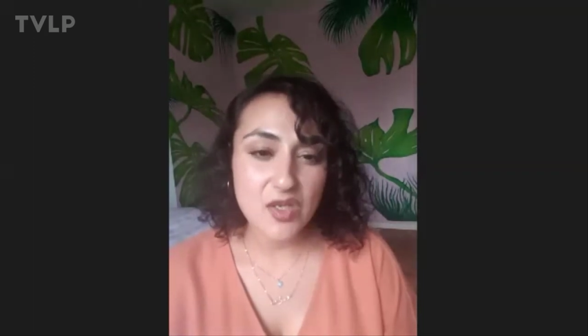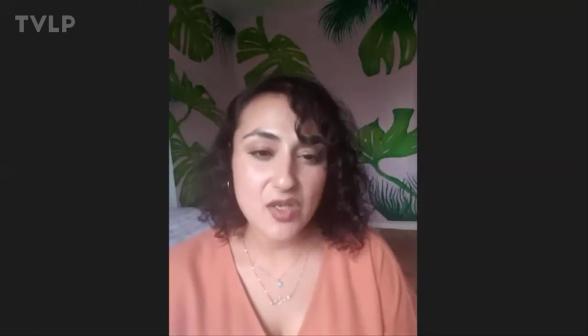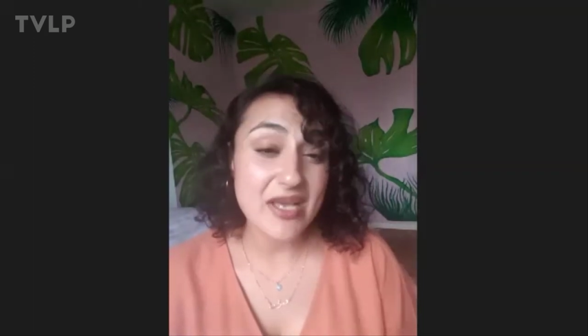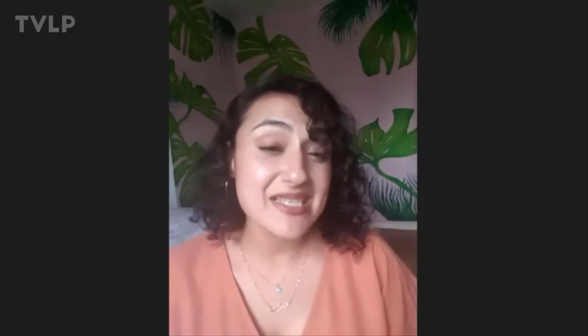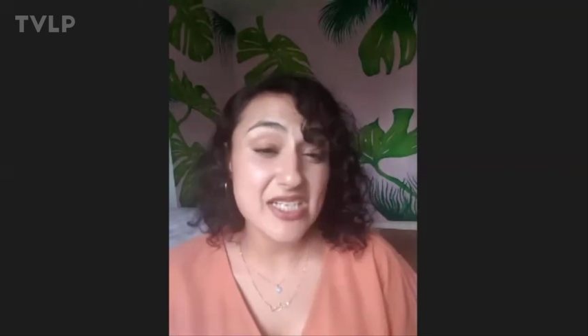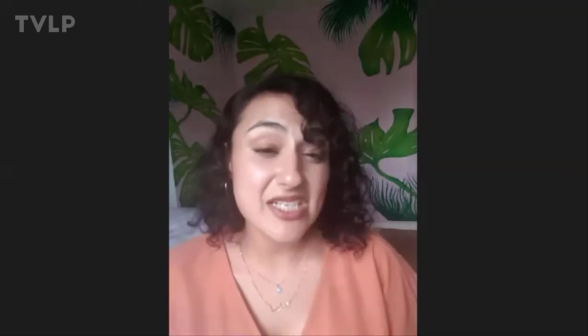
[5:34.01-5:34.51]

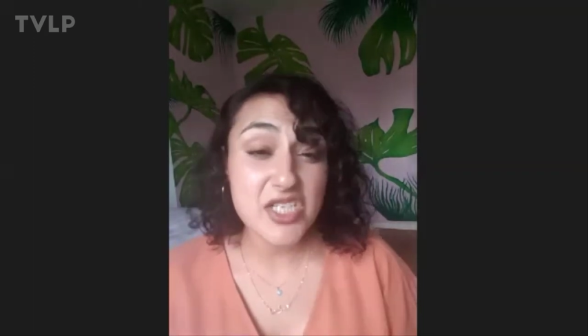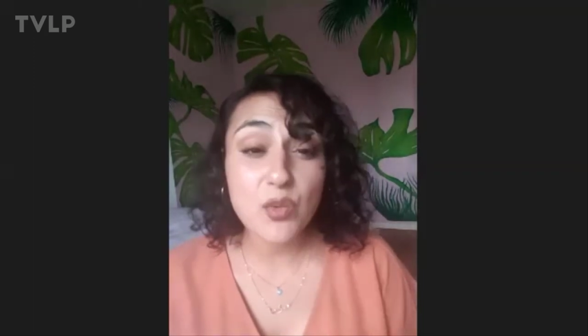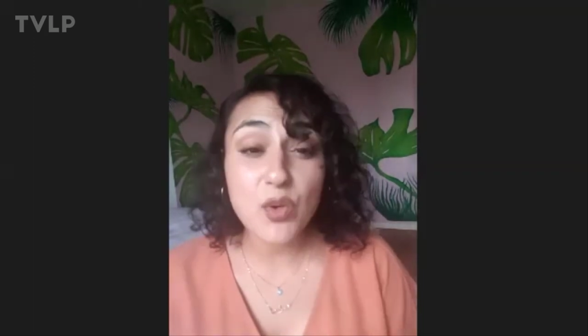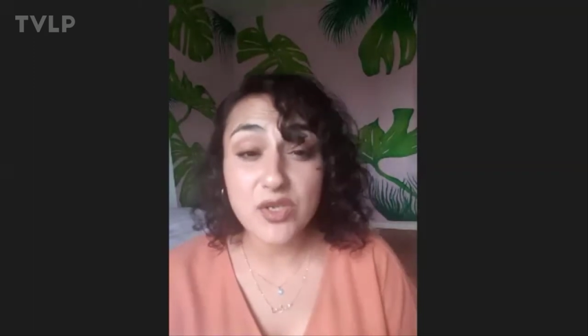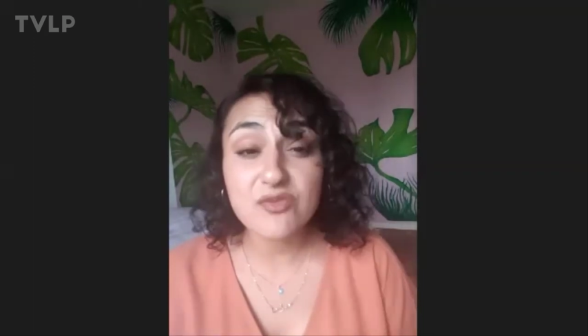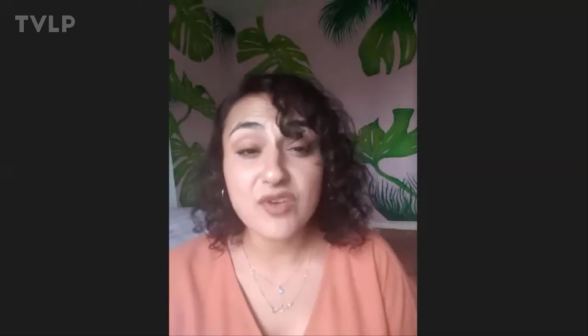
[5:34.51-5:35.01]
essentially
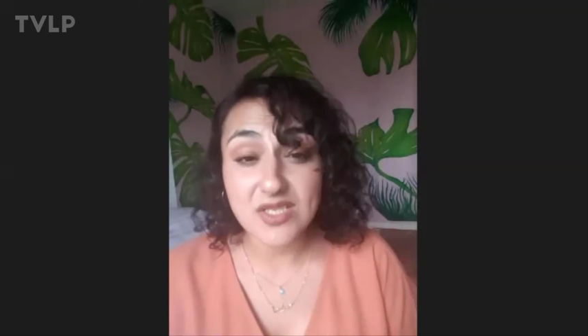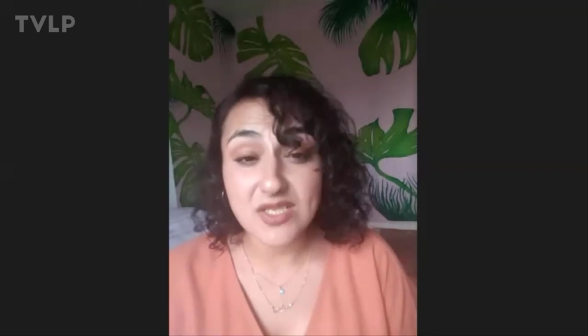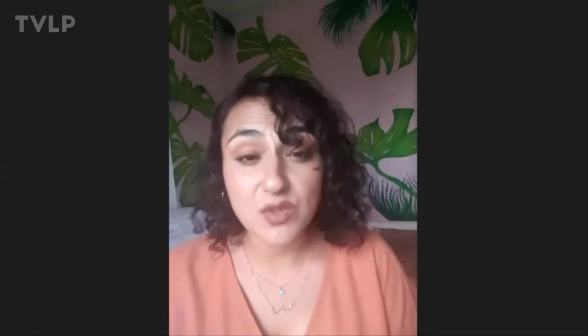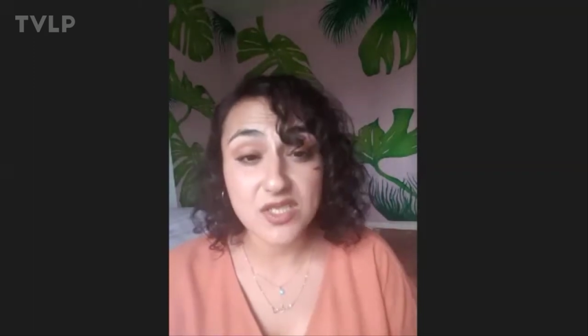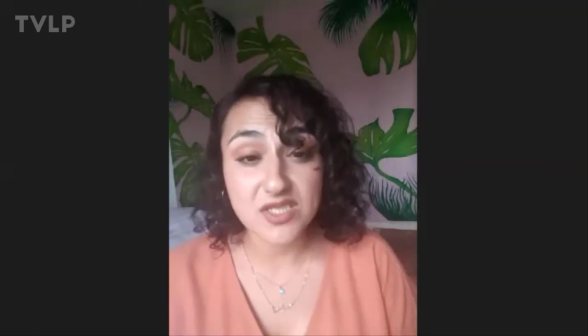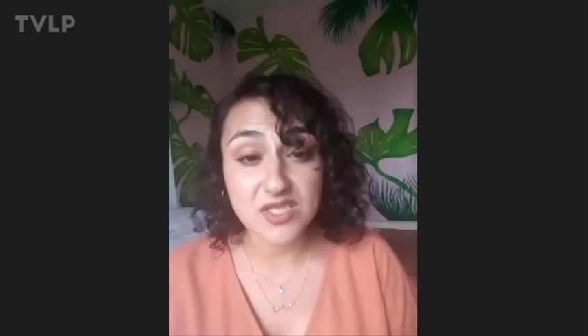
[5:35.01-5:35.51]
what you
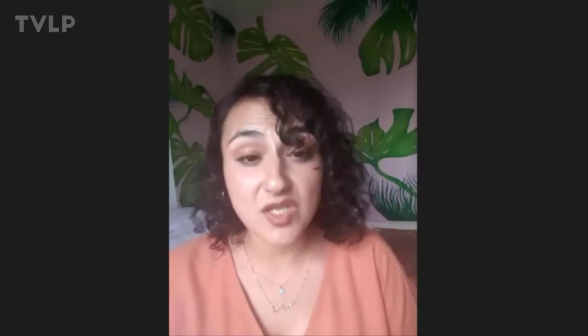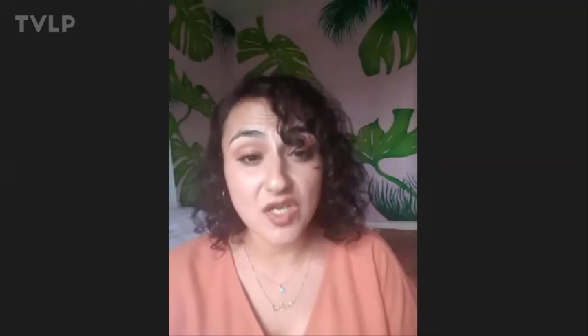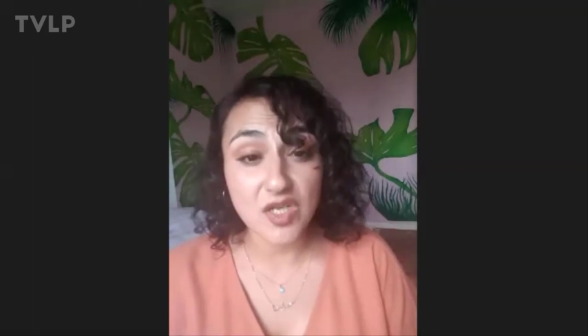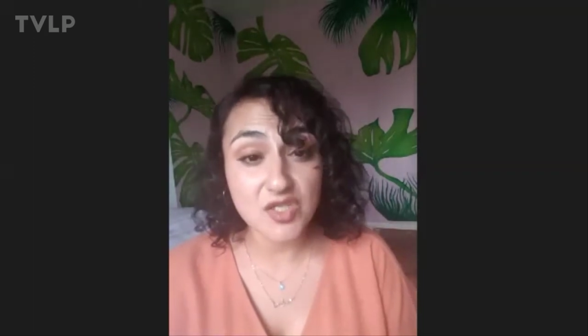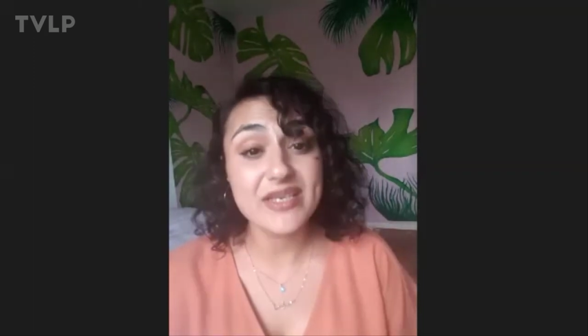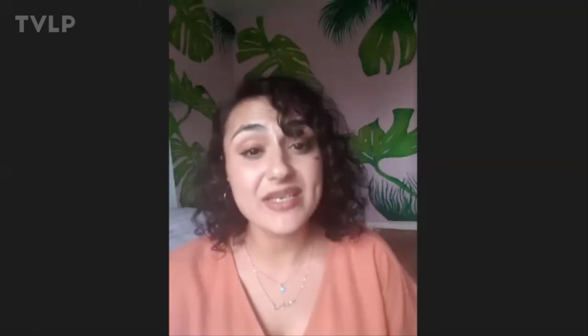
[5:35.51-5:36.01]
first want to
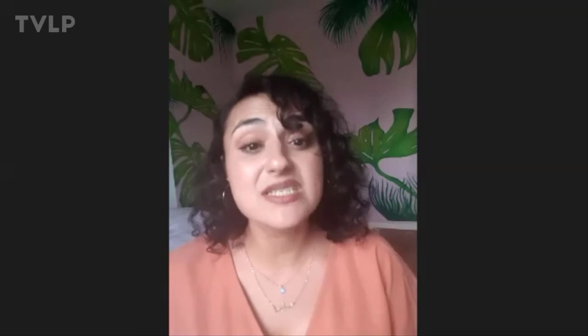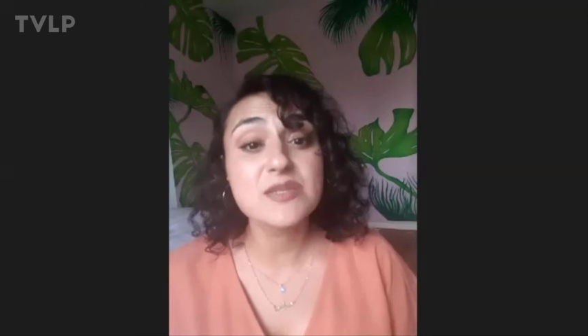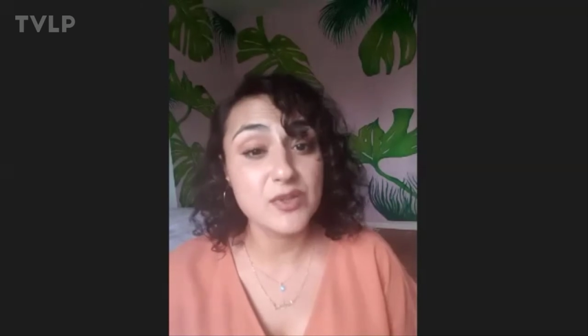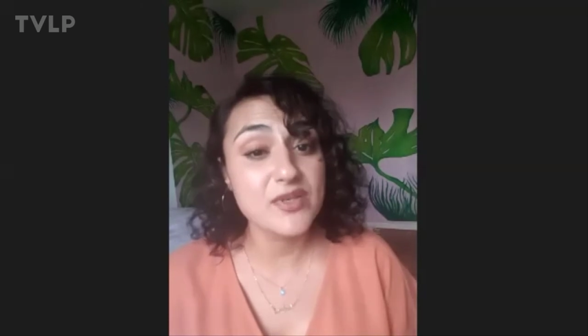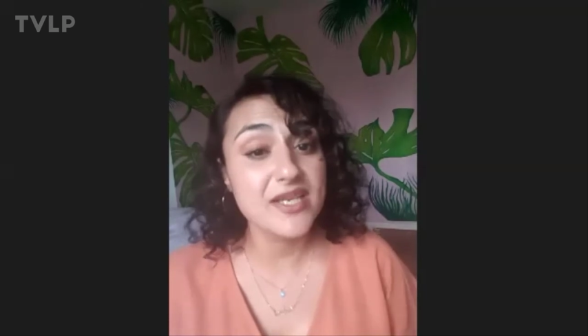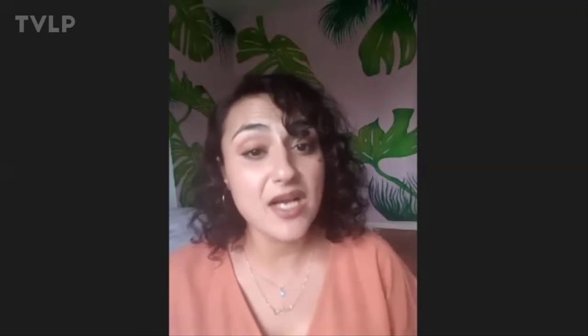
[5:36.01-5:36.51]
start doing is
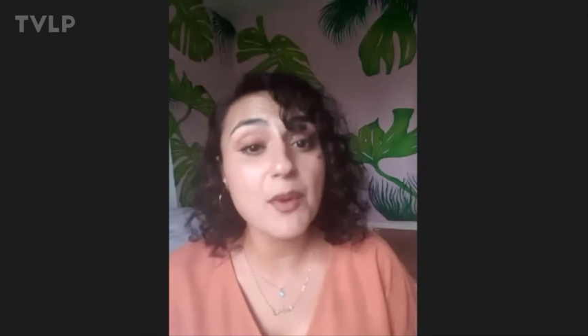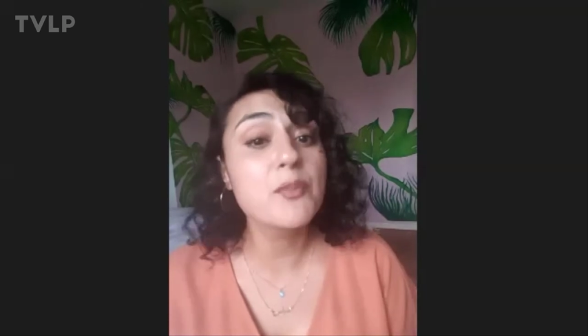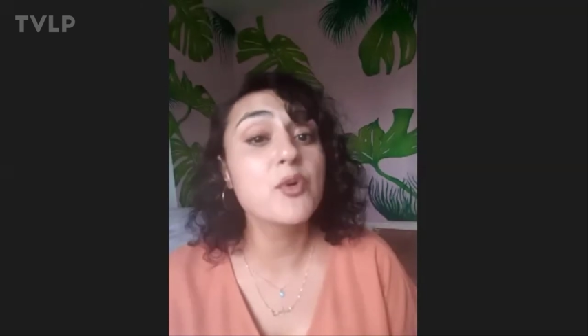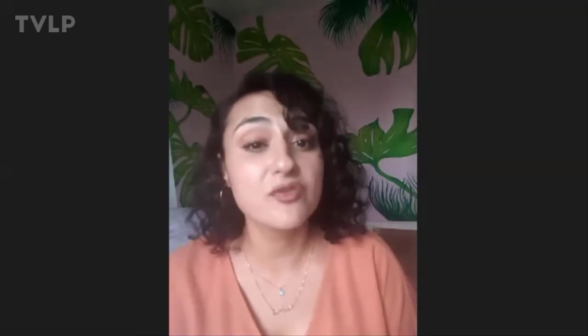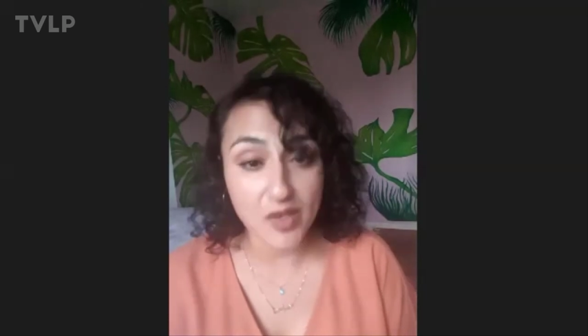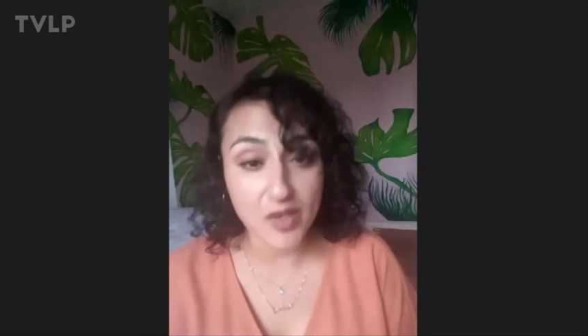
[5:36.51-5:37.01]
building up a
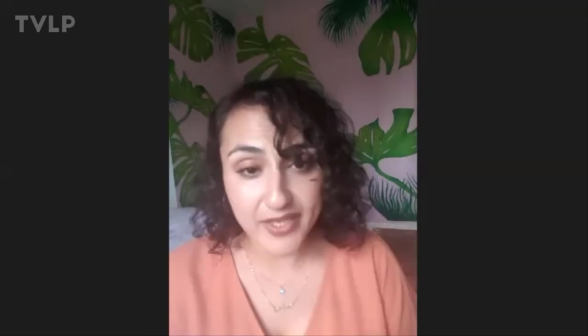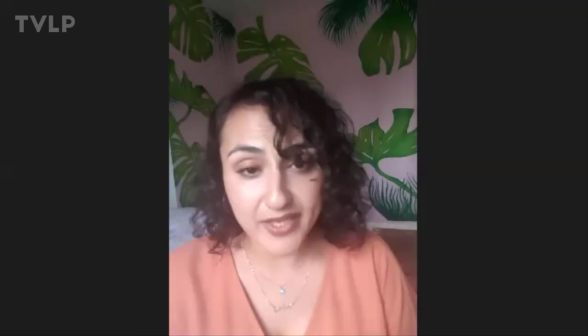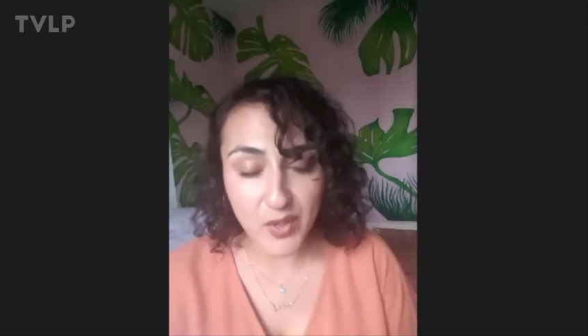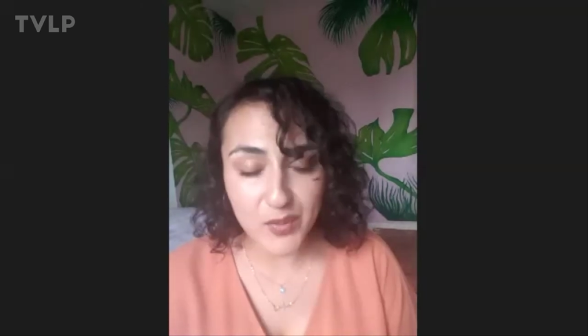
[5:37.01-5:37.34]
portfolio.